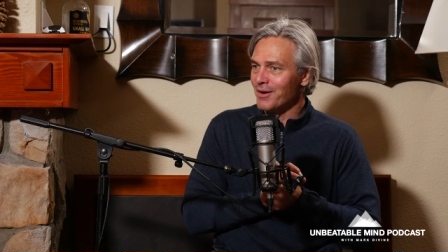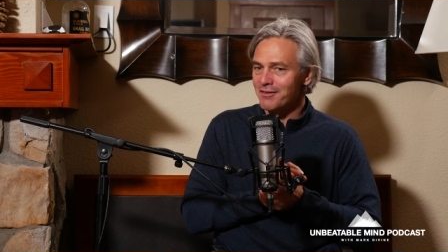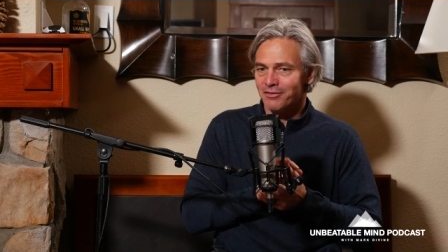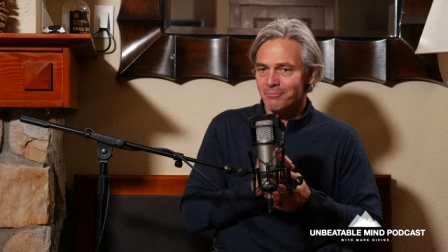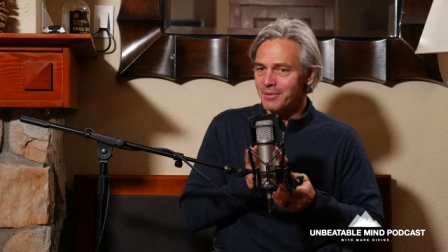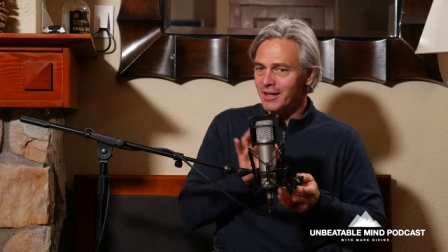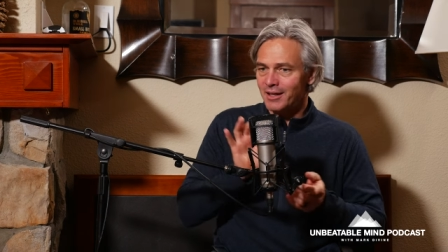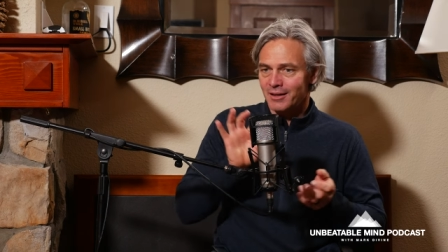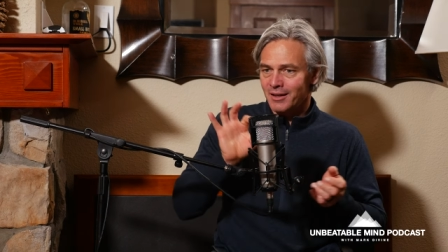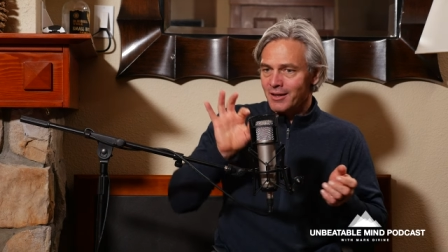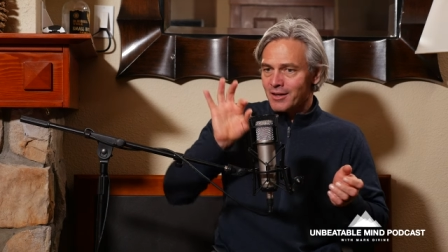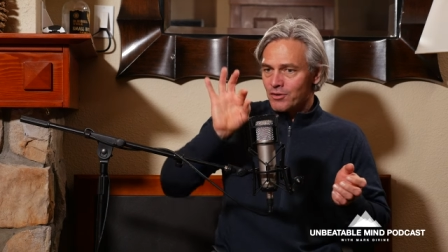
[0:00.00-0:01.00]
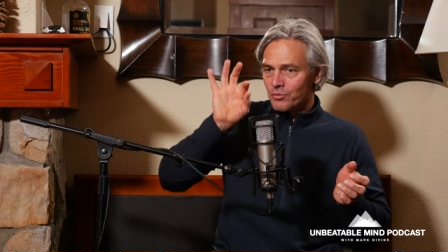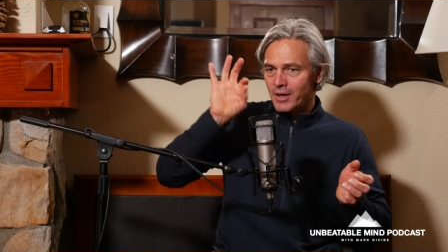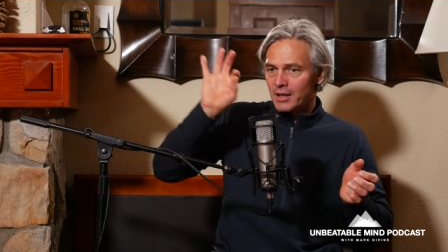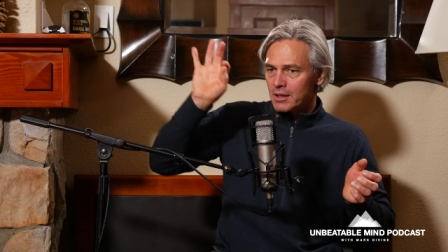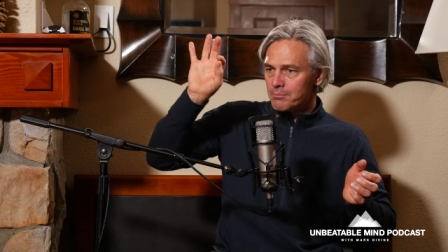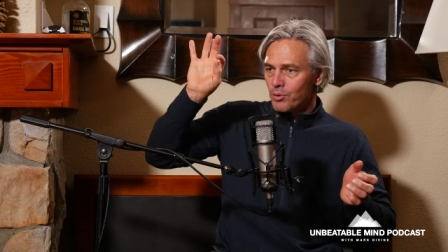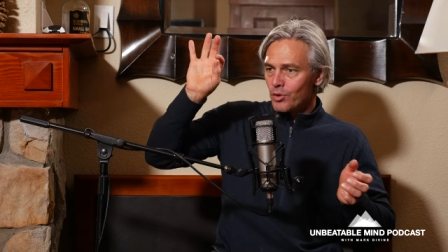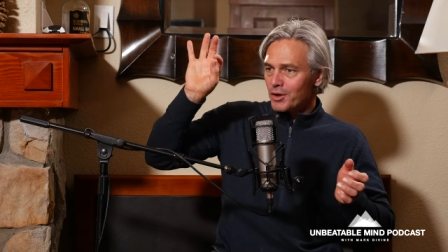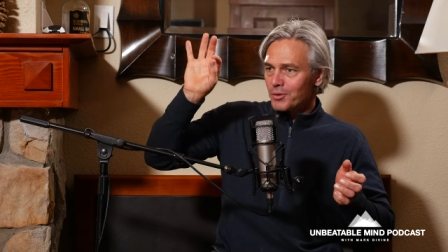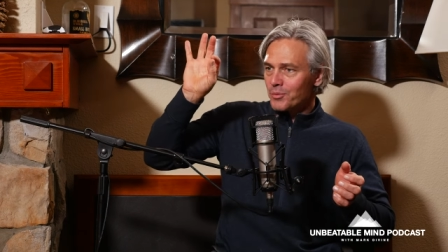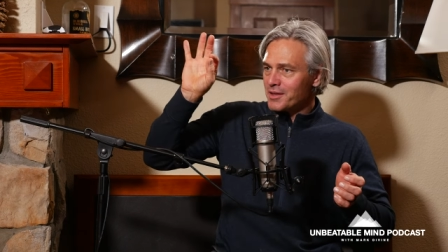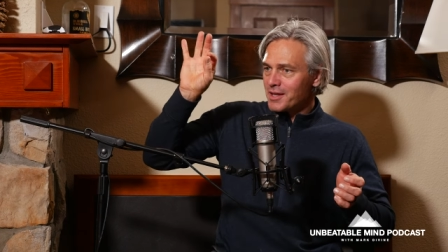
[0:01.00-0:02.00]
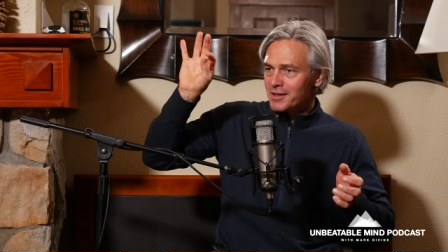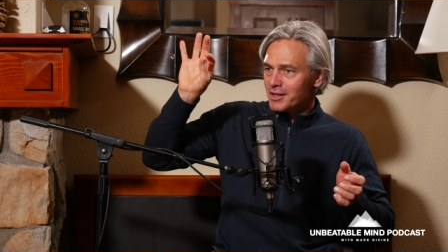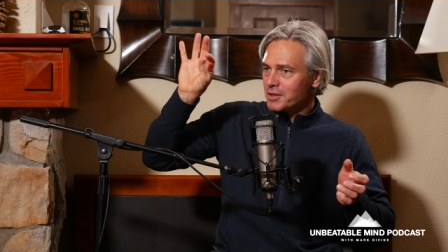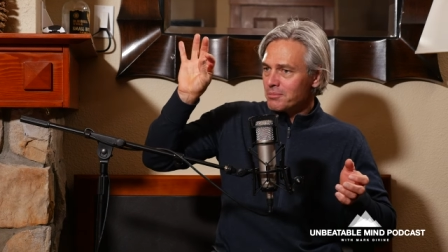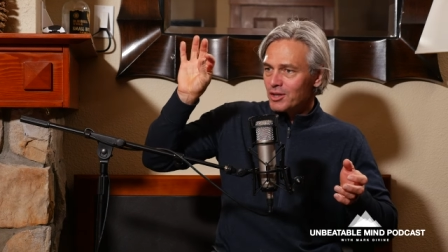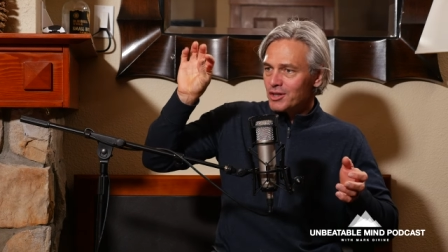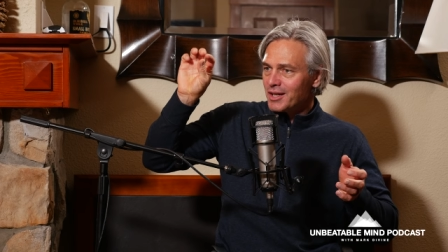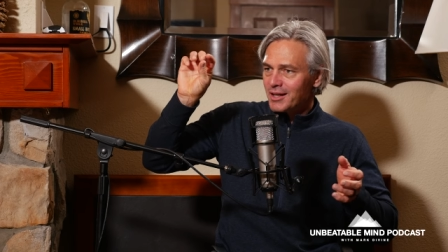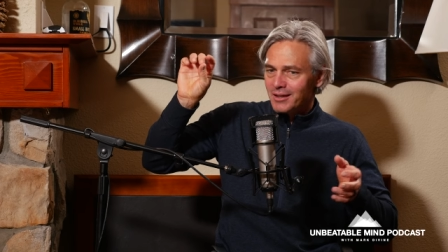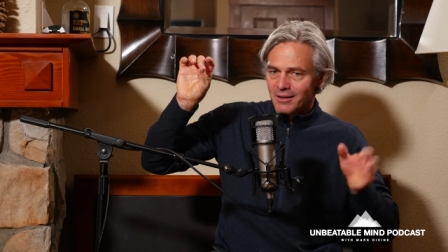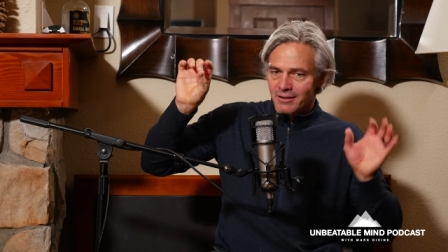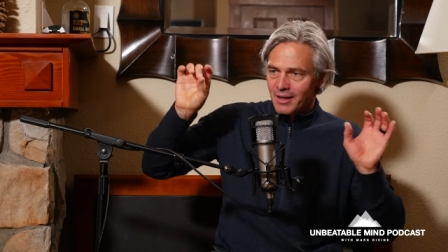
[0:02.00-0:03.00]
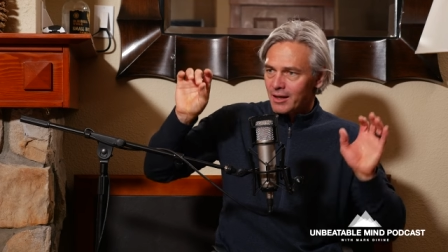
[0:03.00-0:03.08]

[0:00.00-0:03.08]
went from being really important within the community and,